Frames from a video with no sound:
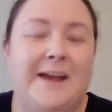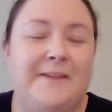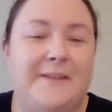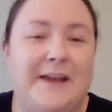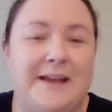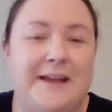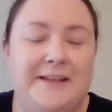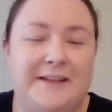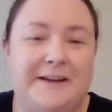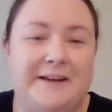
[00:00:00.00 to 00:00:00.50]

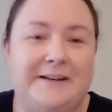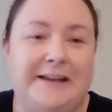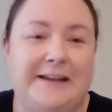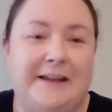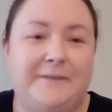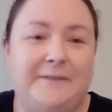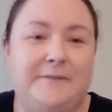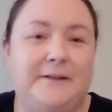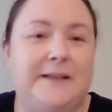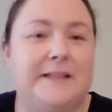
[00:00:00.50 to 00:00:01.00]
They'd
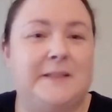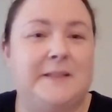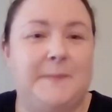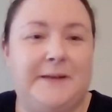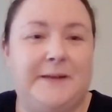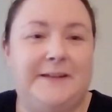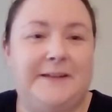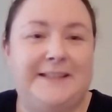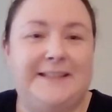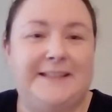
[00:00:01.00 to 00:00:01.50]
only ever
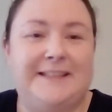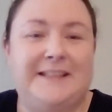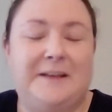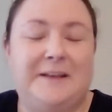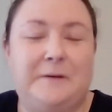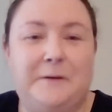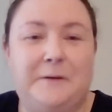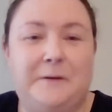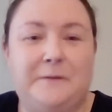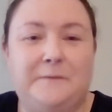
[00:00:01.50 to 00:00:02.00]
experienced
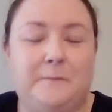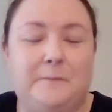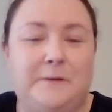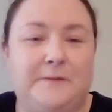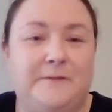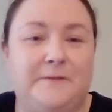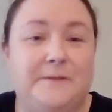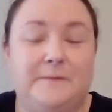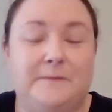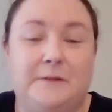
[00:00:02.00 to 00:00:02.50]
it
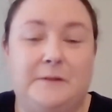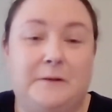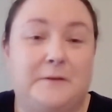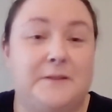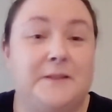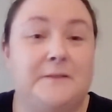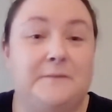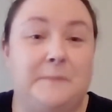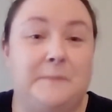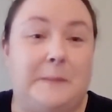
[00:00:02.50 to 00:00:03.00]
with
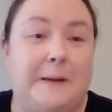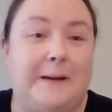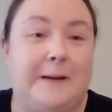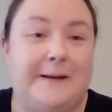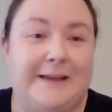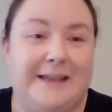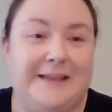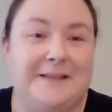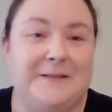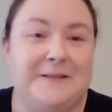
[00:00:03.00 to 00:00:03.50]
lots of
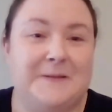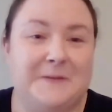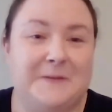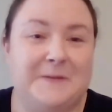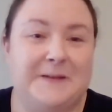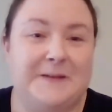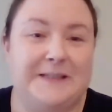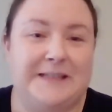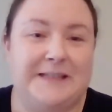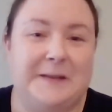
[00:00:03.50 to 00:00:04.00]
plugins
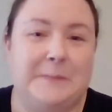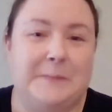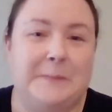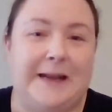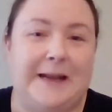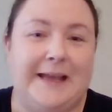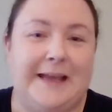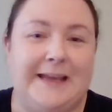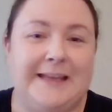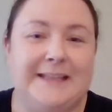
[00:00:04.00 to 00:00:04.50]
already in
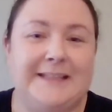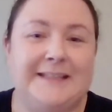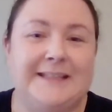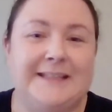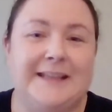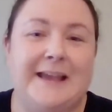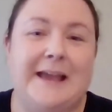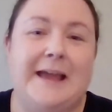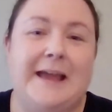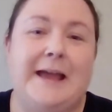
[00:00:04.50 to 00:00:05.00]
place.